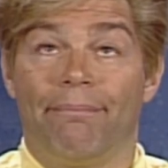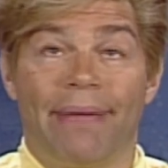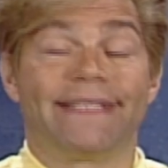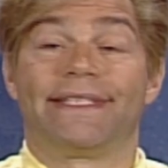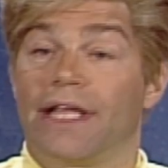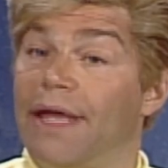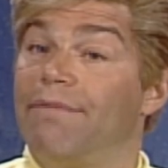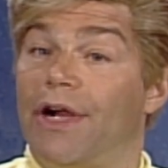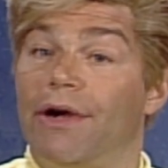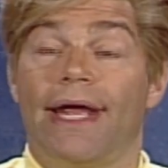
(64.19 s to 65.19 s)
Basically,
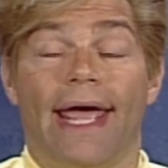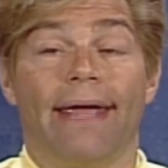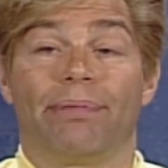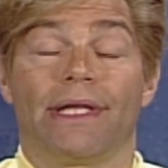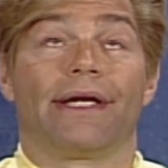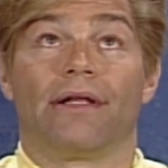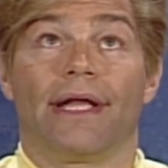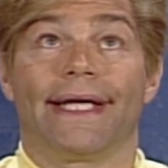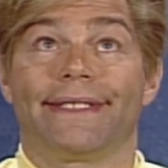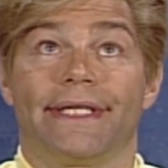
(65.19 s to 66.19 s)
I'm very apolitical.
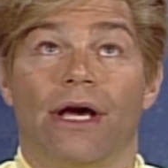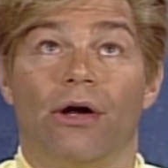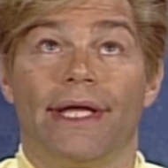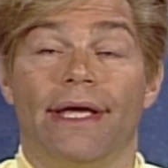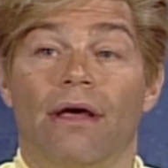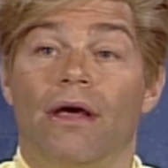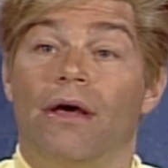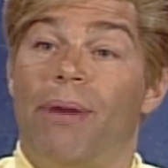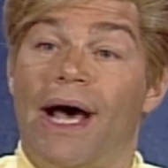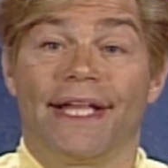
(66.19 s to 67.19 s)
I guess the only
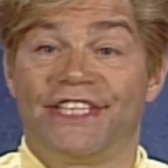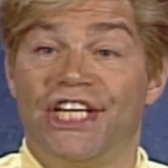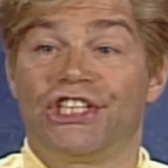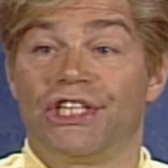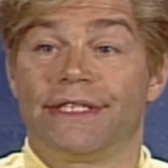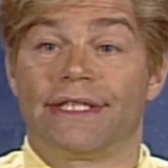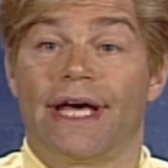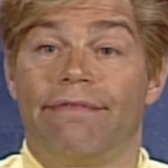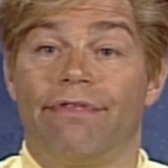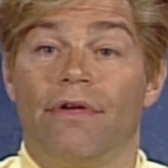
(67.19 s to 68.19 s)
politicians
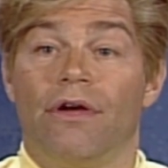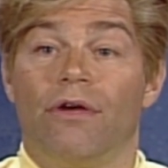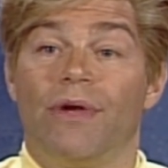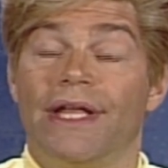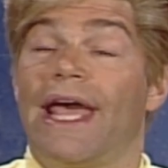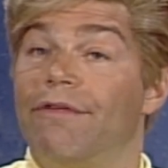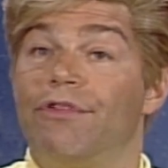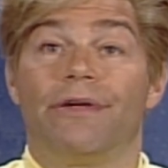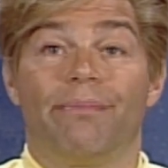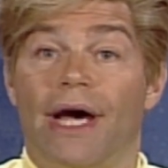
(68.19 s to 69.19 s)
I've really
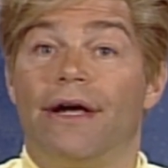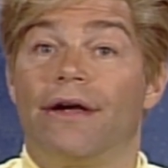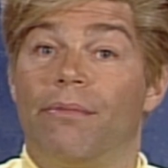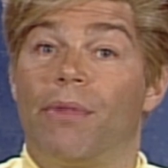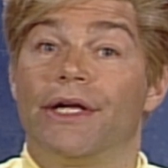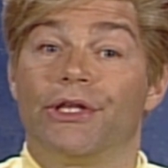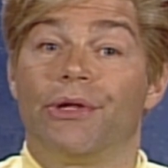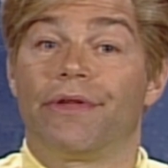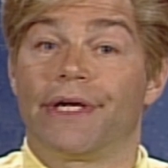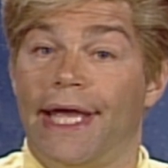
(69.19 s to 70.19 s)
ever admired are Martin
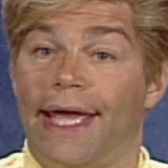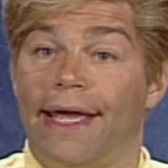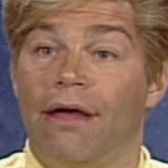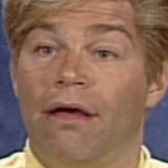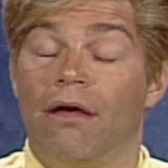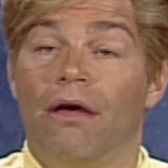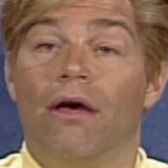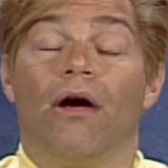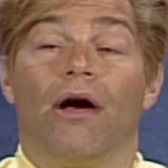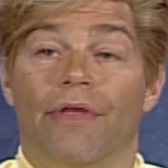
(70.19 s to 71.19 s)
Luther King,
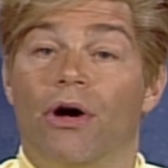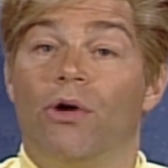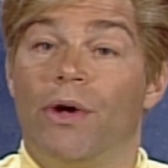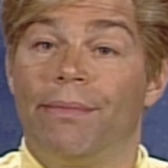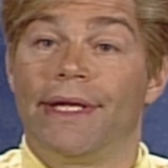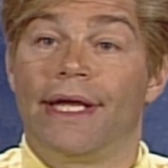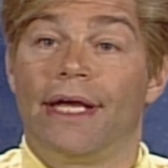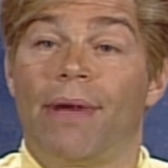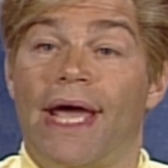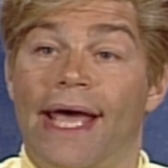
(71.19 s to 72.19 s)
although a woman
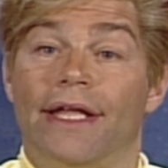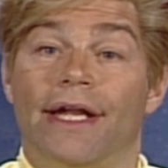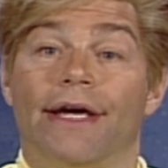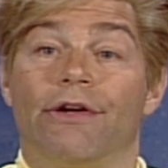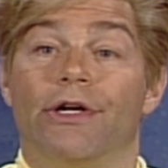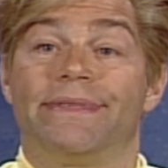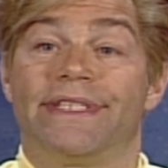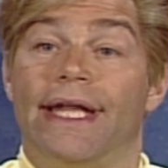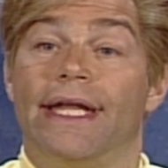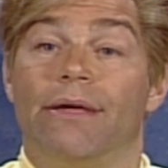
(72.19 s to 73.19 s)
in my Al-Anon group
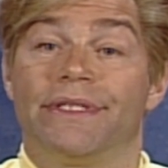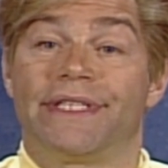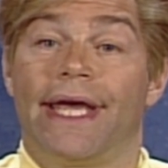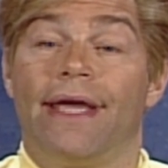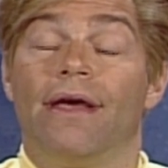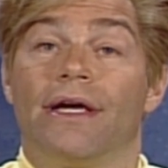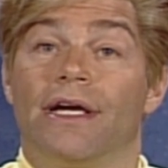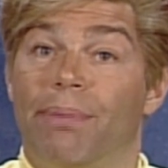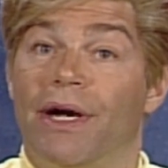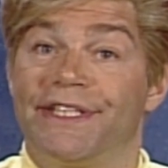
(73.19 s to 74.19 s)
said he was a
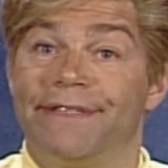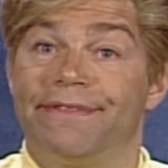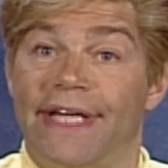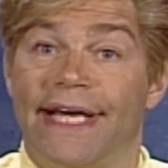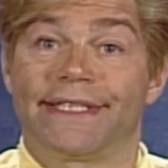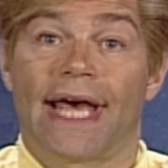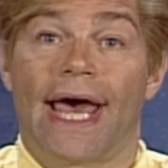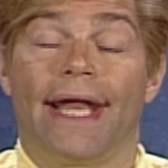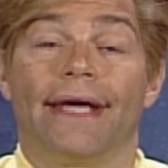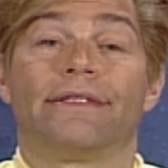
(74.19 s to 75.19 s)
compulsive sex
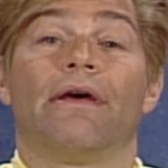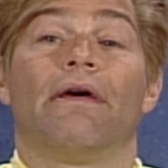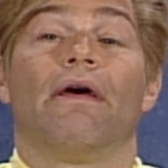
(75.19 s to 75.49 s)
addict,